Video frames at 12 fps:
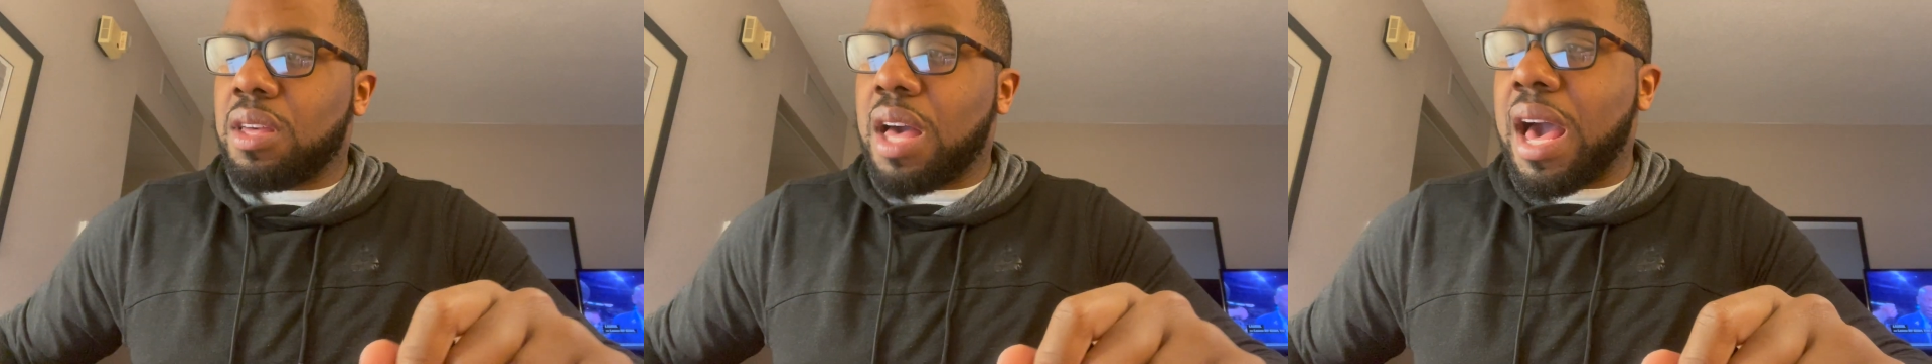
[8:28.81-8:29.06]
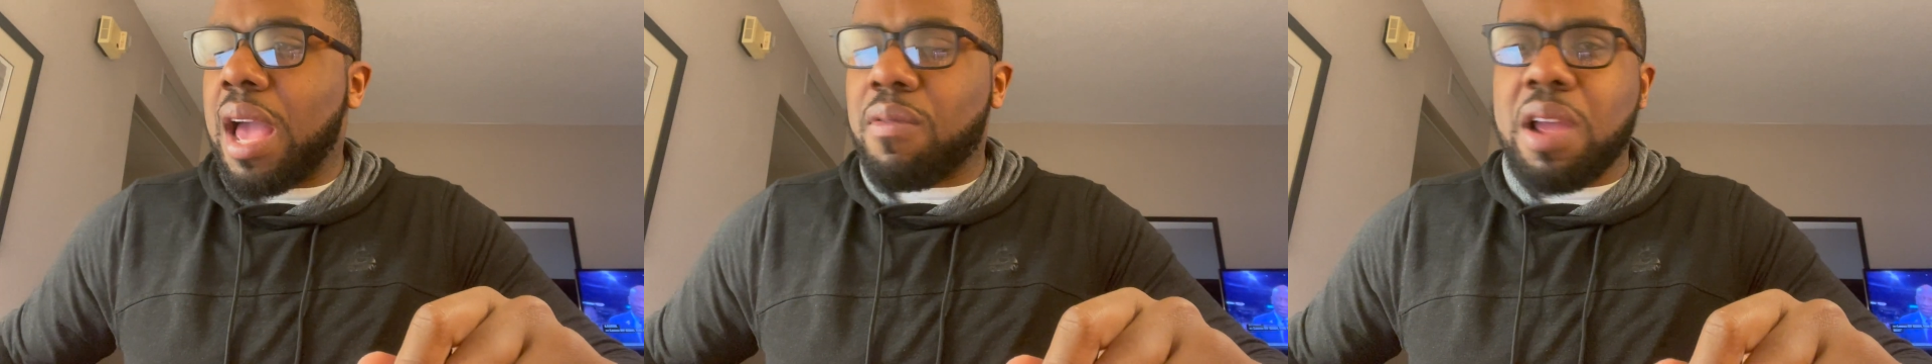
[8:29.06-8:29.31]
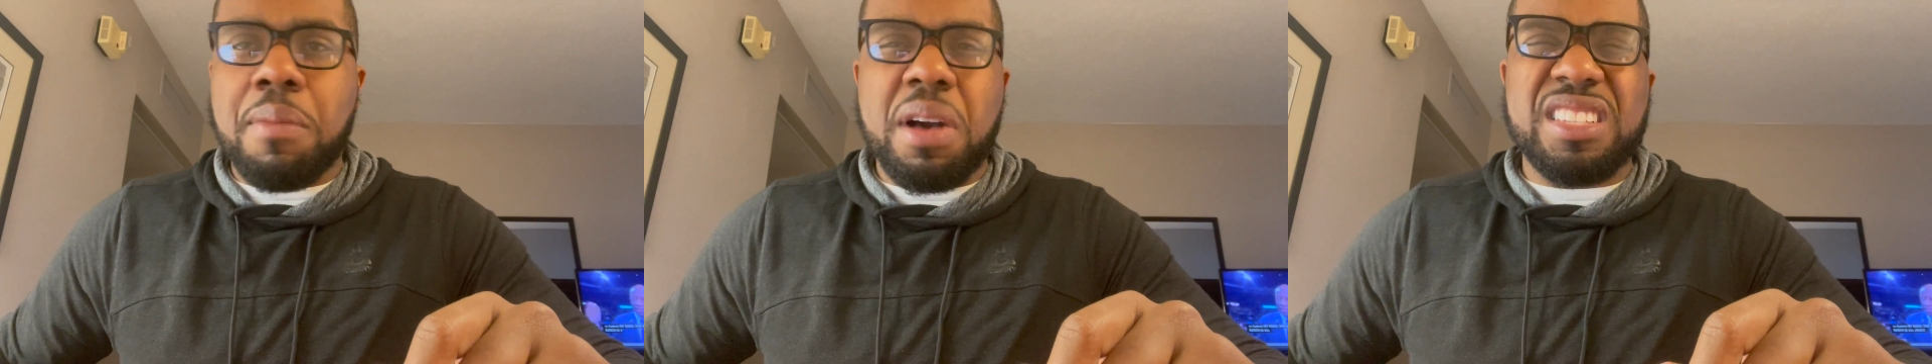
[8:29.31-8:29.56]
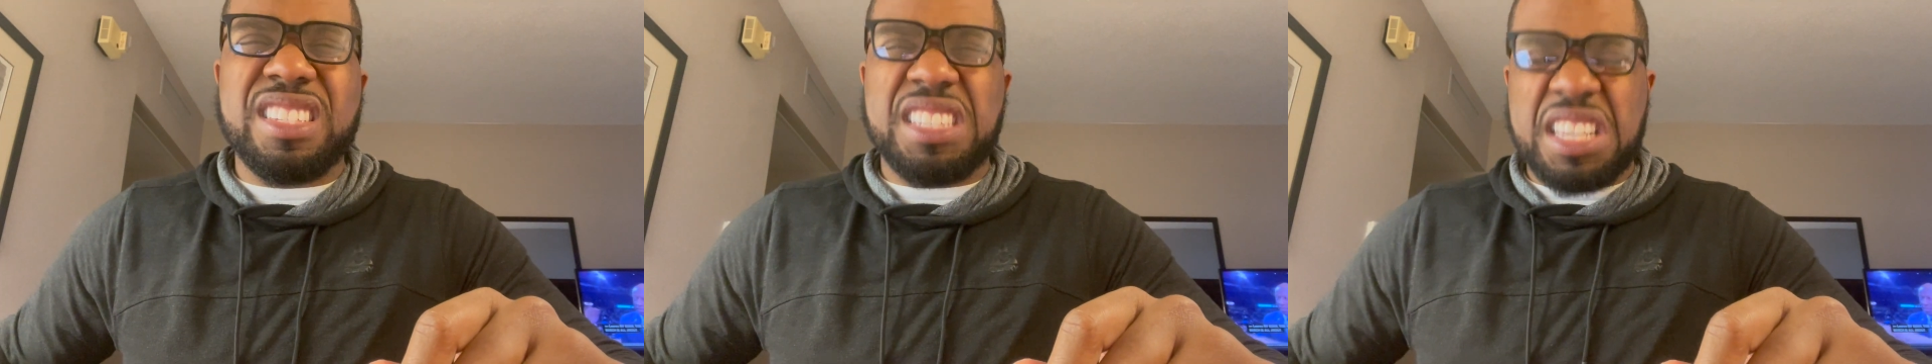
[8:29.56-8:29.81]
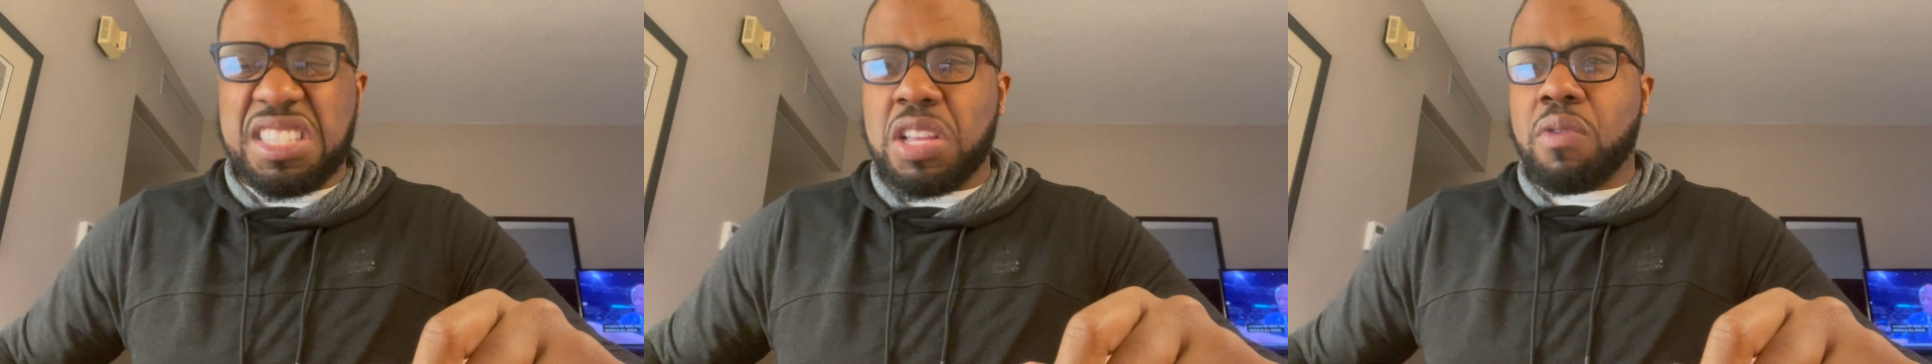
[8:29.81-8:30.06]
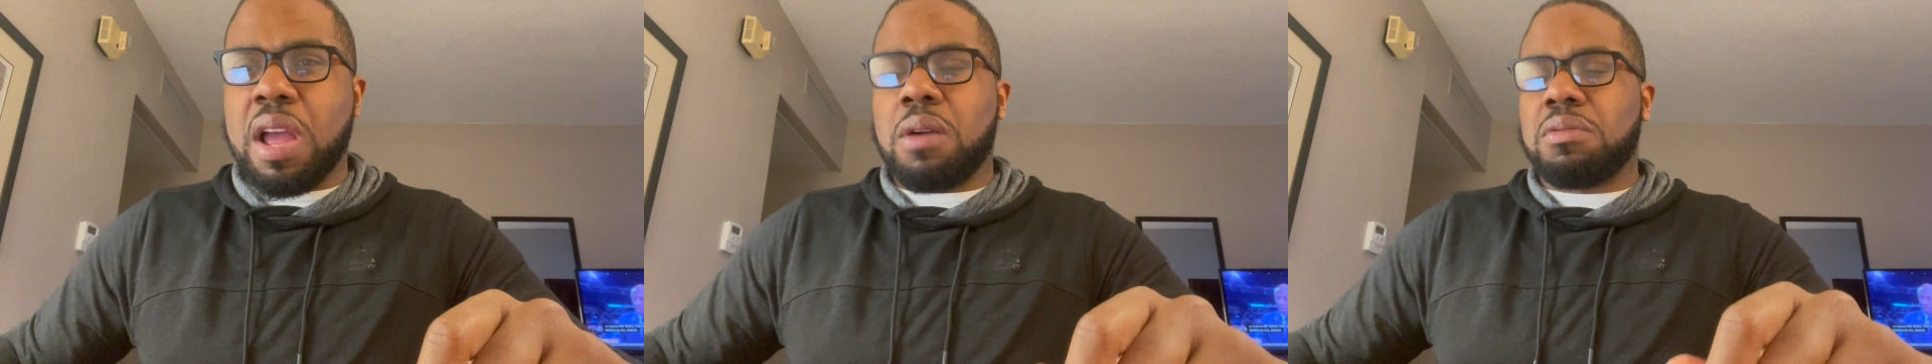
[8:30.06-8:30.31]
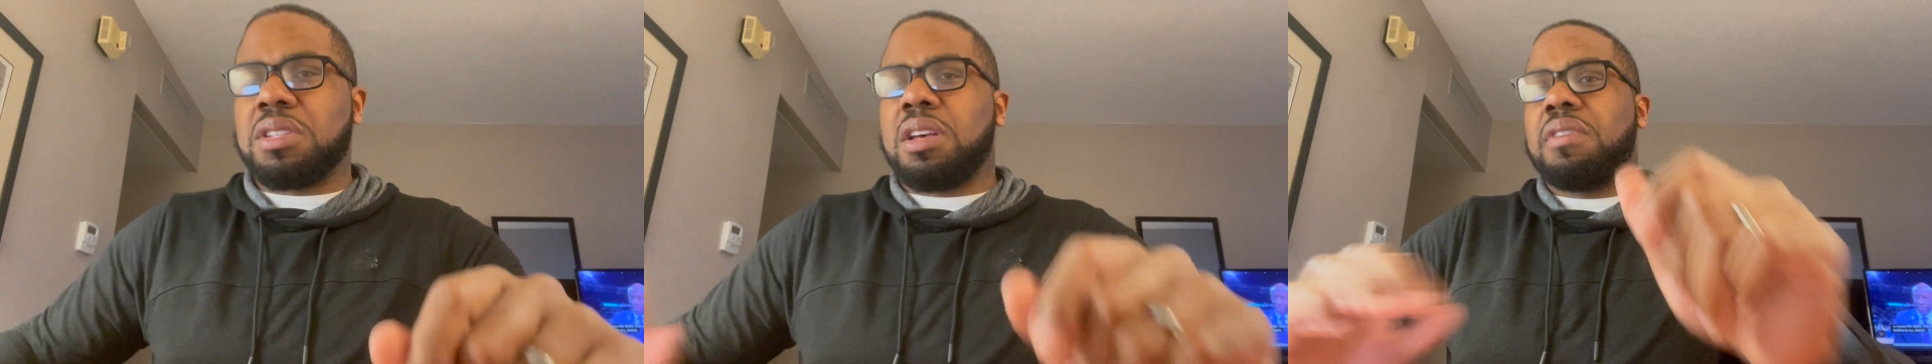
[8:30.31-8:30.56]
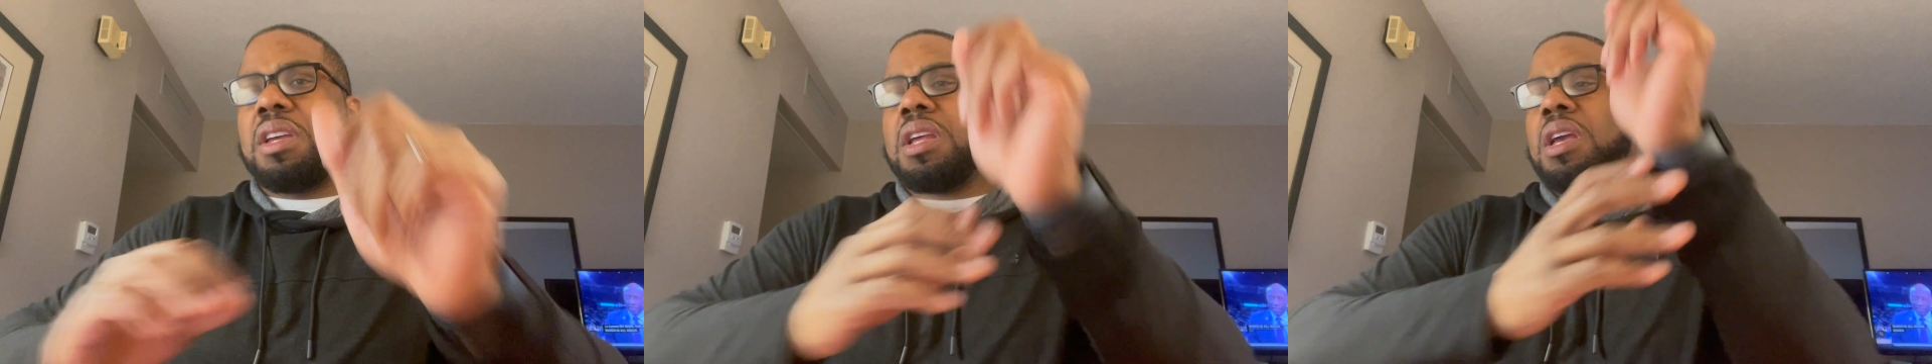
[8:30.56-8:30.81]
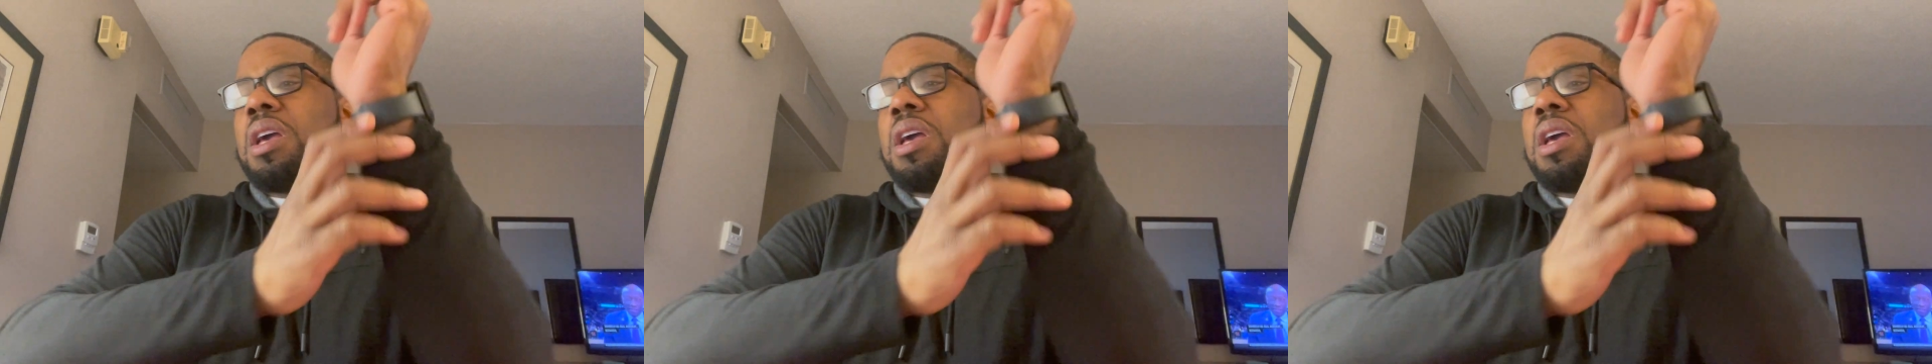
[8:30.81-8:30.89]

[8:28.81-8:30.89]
I ran about 60 rounds of it,